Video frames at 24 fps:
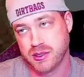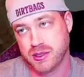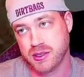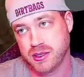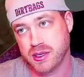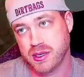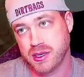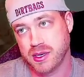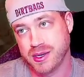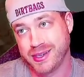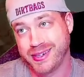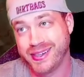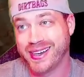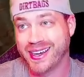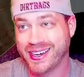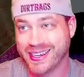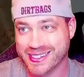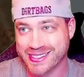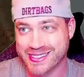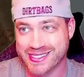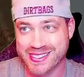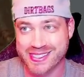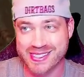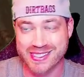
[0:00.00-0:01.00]
uh,
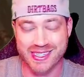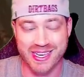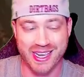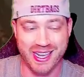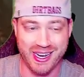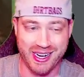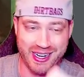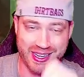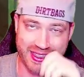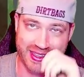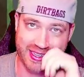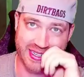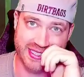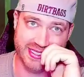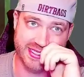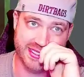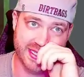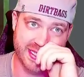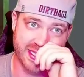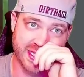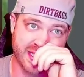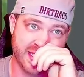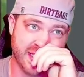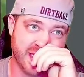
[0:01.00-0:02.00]
Knights, and I think I
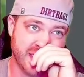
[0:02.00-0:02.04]
did